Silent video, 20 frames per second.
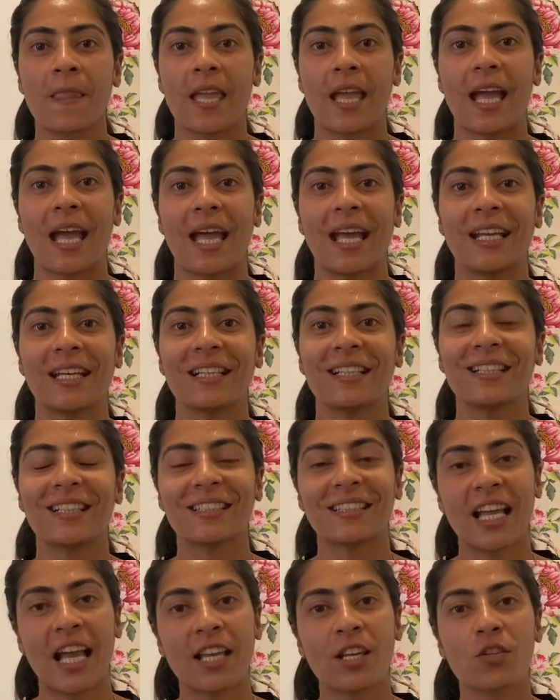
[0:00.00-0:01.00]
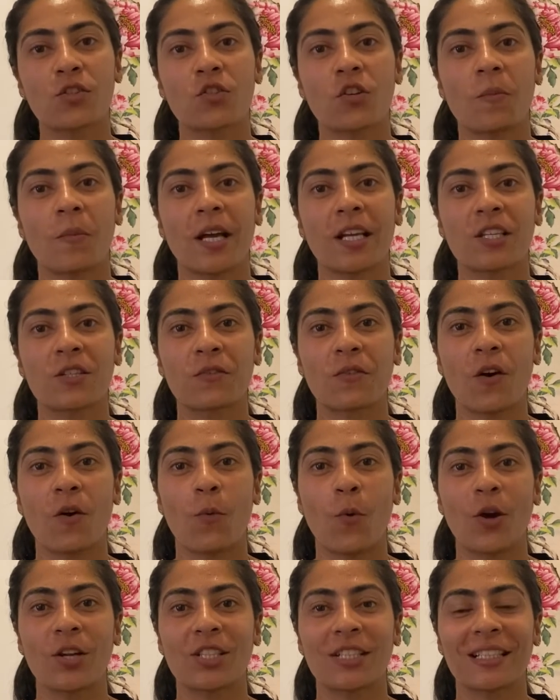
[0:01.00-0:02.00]
And thank you so much for
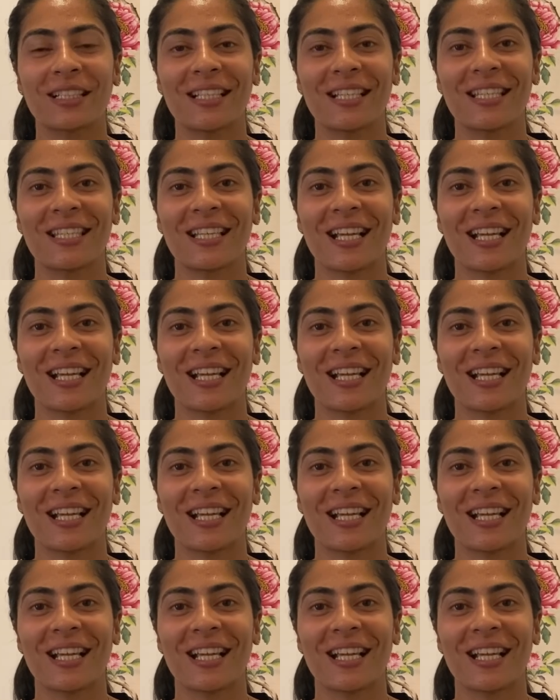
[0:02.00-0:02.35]
watching this,